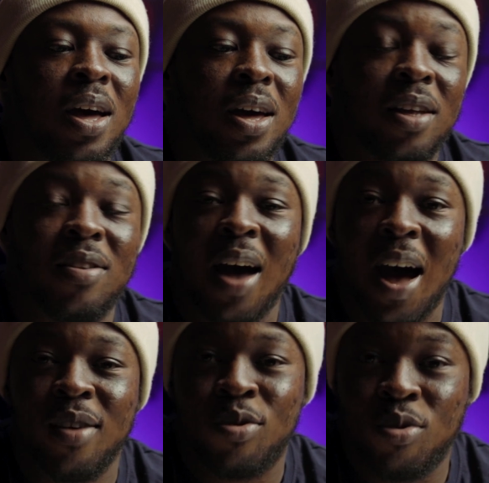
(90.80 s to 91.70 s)
It
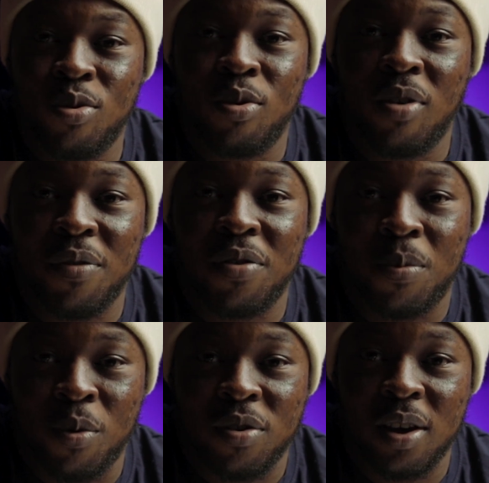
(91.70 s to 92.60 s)
has two graphic
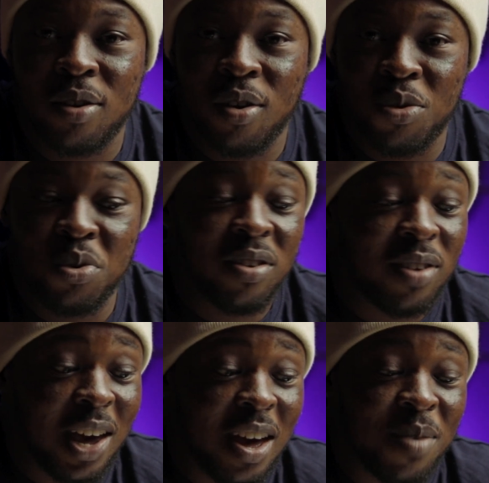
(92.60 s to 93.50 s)
processors, which is
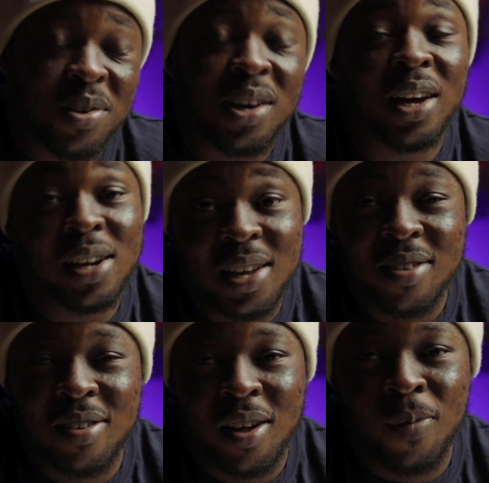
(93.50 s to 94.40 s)
AMD and
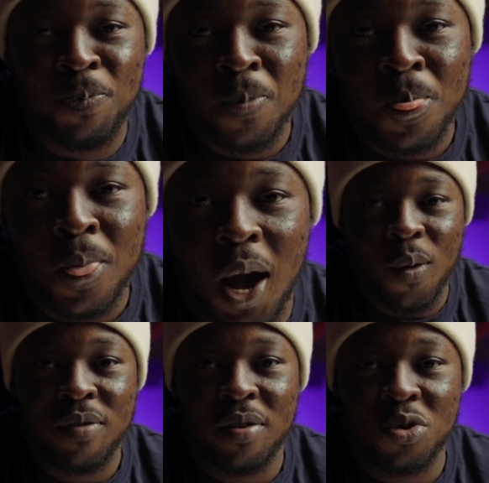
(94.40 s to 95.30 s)
Intel.
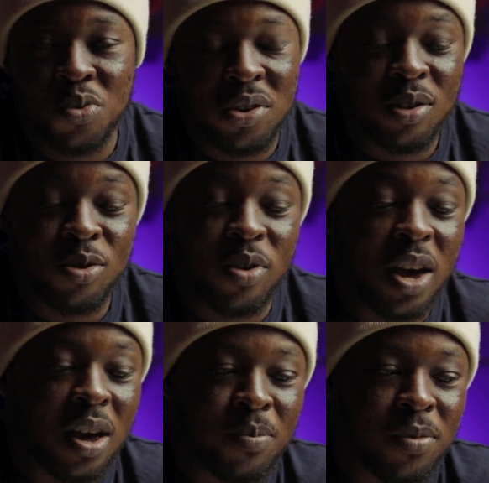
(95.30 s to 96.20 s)
However, switching to
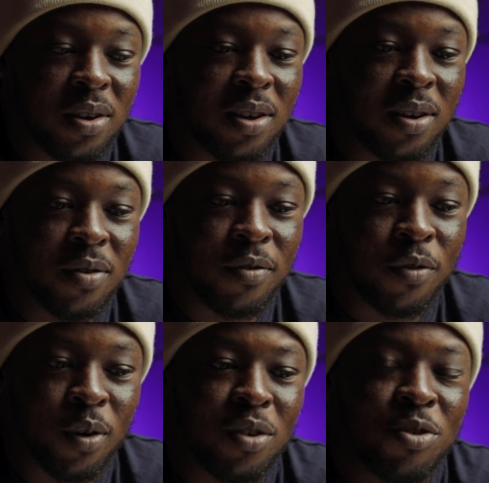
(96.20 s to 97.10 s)
AMD
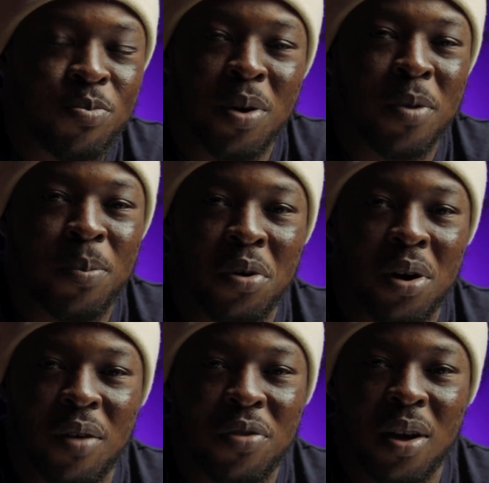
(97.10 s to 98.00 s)
for just Premiere Pro
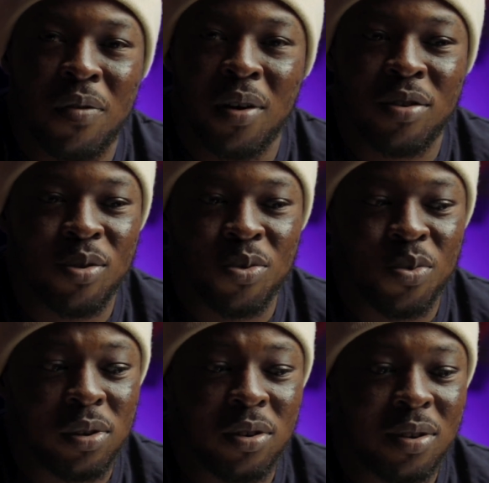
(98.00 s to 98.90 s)
and After Effects
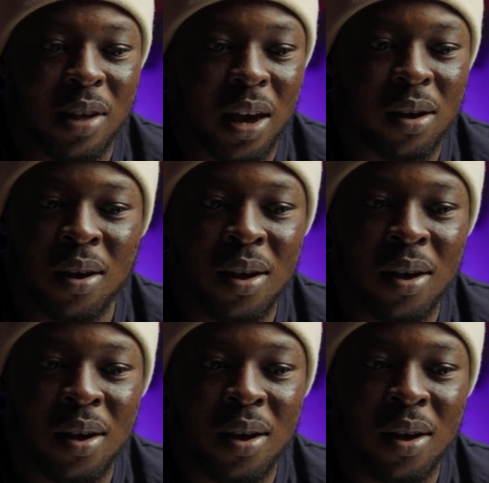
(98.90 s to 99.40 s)
was just like